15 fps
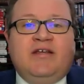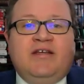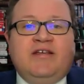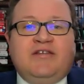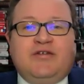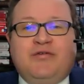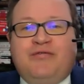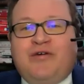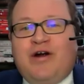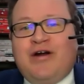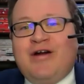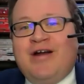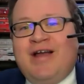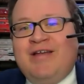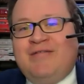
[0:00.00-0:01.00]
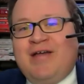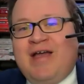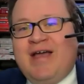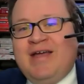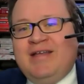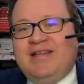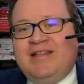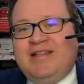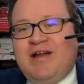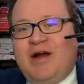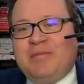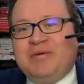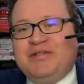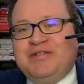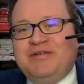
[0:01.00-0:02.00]
So far, I've had the
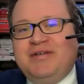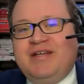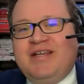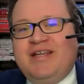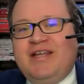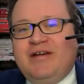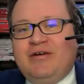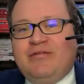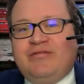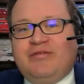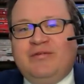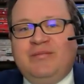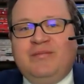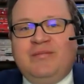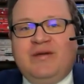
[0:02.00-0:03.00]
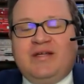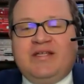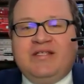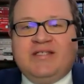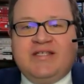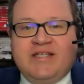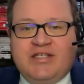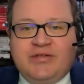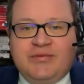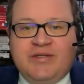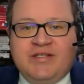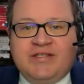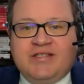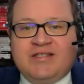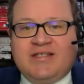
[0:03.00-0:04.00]
opportunity to hear from
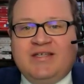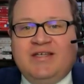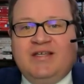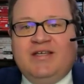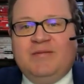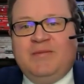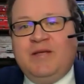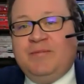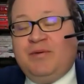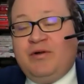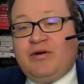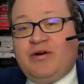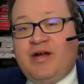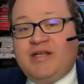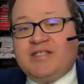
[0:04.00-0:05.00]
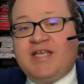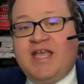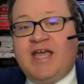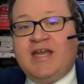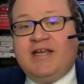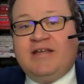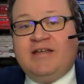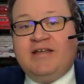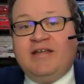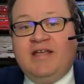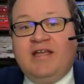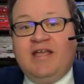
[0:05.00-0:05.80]
constituents, people across Canada,